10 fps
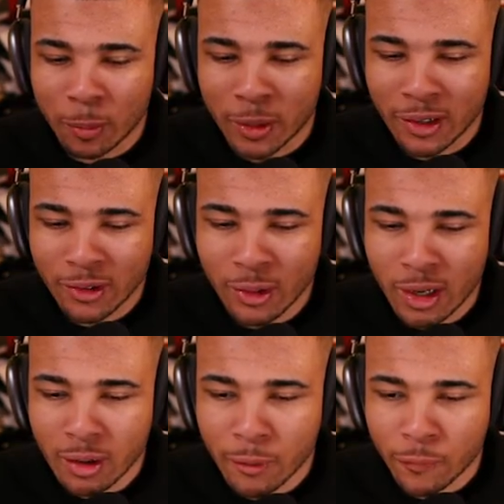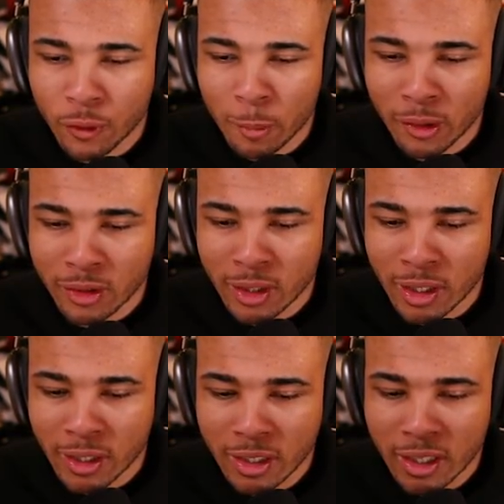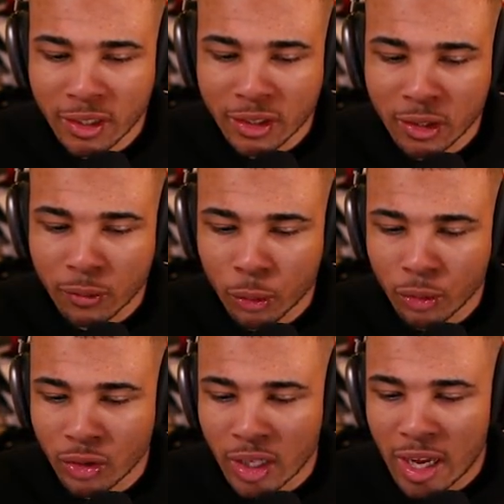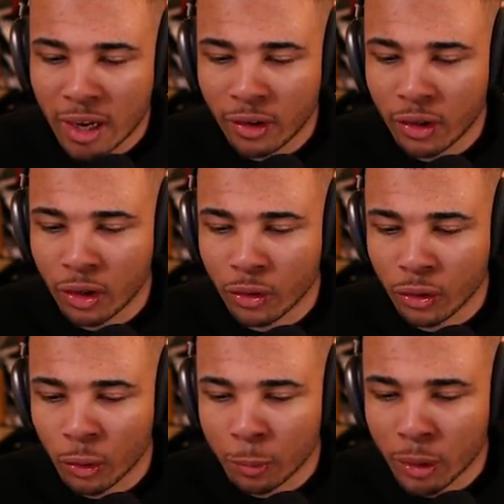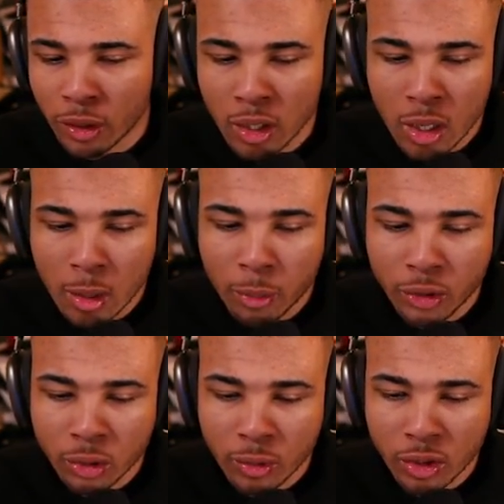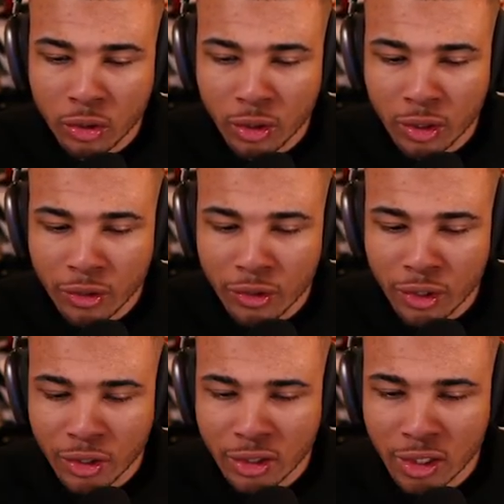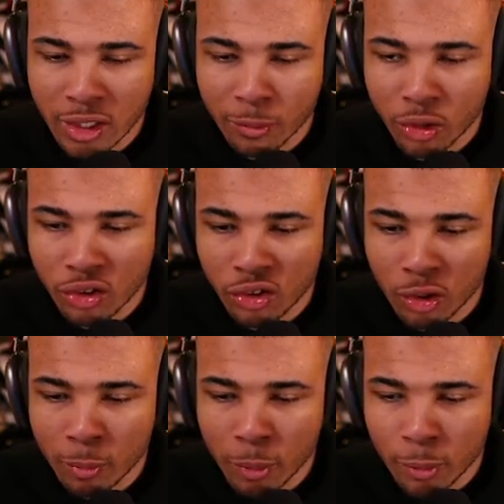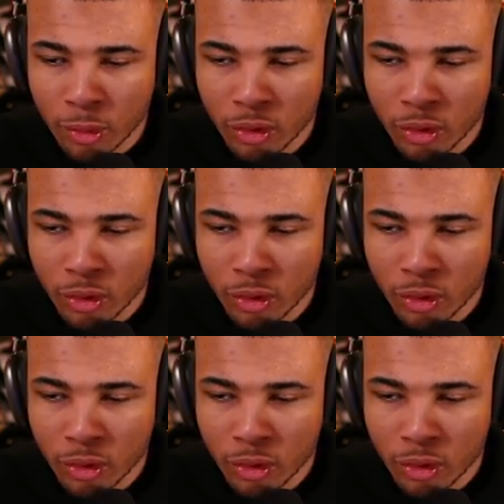I don't know how I feel about that. It kind of did ruin the add-on a little bit. But let's go ahead and click on this, and we should be able to go ahead and